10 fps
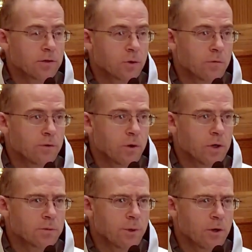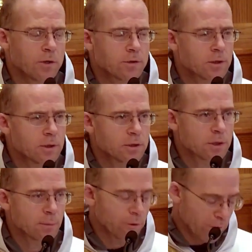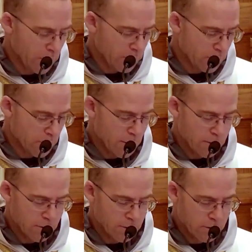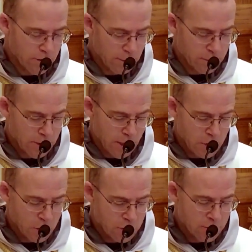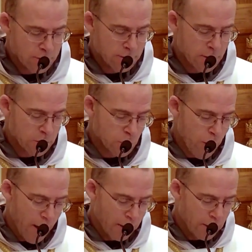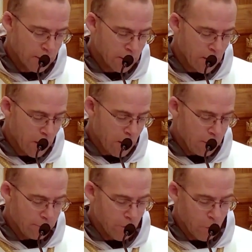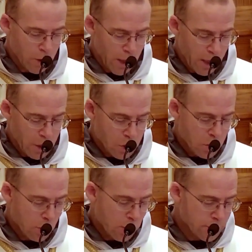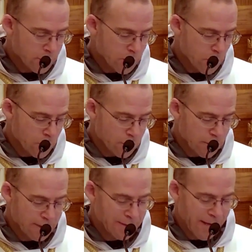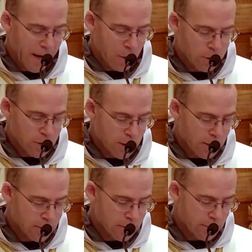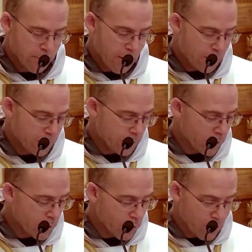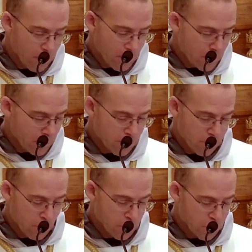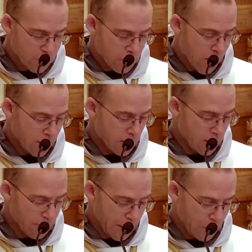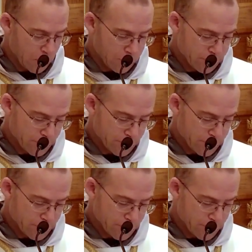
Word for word: So if you're experiencing these type of things, temptations to sensuality, vocational uncertainty, doubts against the faith, this is what she's talking about.